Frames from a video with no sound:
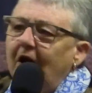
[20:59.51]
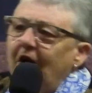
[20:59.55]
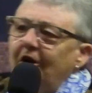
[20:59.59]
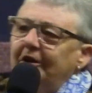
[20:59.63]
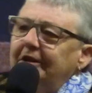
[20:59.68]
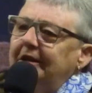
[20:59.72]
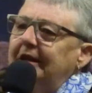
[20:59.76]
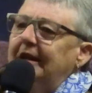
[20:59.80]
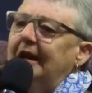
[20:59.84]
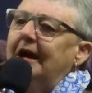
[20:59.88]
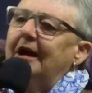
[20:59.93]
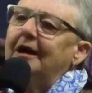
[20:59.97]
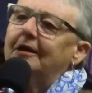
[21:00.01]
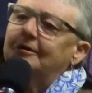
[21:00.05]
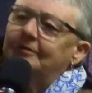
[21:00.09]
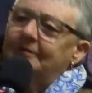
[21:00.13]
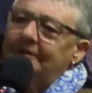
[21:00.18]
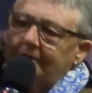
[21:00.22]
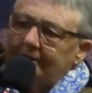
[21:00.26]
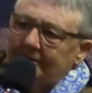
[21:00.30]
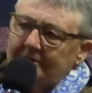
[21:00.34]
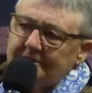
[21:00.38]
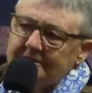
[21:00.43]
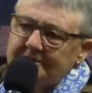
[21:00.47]

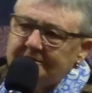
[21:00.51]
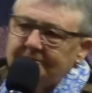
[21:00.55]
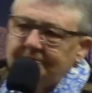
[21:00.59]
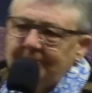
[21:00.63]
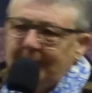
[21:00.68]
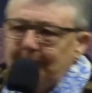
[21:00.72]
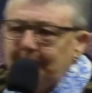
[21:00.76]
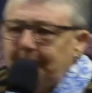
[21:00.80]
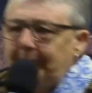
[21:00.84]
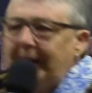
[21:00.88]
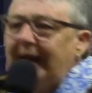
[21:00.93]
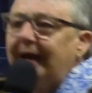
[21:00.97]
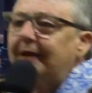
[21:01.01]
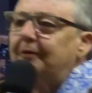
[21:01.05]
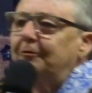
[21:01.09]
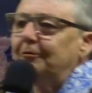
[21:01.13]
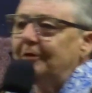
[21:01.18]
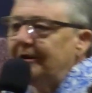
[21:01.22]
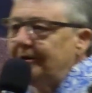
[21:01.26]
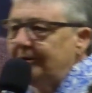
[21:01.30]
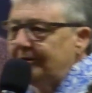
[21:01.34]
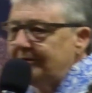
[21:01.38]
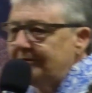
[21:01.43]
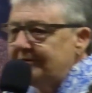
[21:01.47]
Honiara's back
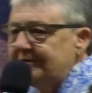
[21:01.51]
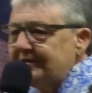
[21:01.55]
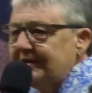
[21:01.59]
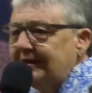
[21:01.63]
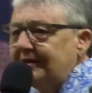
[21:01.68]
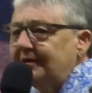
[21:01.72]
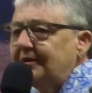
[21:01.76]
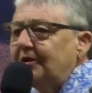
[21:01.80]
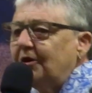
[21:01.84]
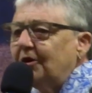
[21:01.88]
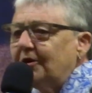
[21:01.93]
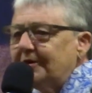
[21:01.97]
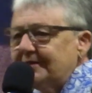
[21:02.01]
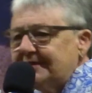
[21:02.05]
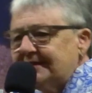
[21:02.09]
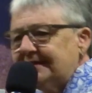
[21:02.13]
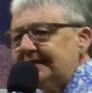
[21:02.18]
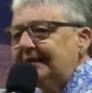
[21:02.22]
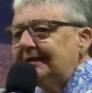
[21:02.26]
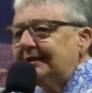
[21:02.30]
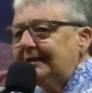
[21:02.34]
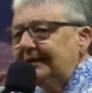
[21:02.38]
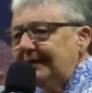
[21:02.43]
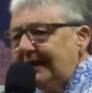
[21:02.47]
roads, and God
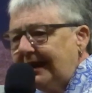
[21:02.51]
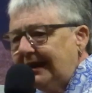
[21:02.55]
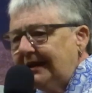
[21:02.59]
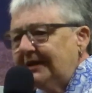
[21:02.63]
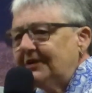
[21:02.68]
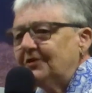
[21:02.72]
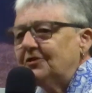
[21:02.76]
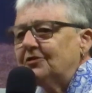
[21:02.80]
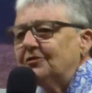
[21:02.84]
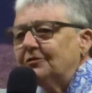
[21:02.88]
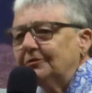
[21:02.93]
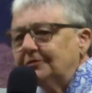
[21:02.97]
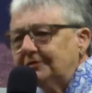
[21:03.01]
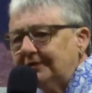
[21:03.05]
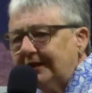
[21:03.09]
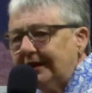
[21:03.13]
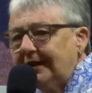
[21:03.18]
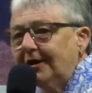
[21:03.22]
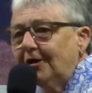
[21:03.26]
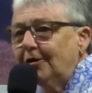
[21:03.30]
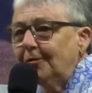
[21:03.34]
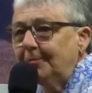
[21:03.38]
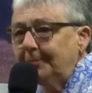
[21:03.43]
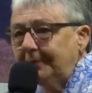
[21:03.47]
sent an angel
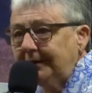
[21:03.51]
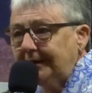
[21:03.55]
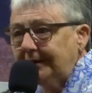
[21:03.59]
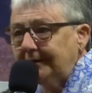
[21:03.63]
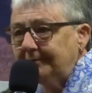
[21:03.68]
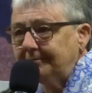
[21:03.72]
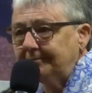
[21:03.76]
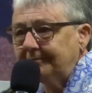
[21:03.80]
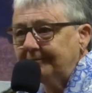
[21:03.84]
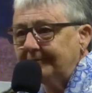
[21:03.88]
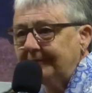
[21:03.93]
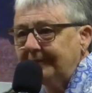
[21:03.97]
to help me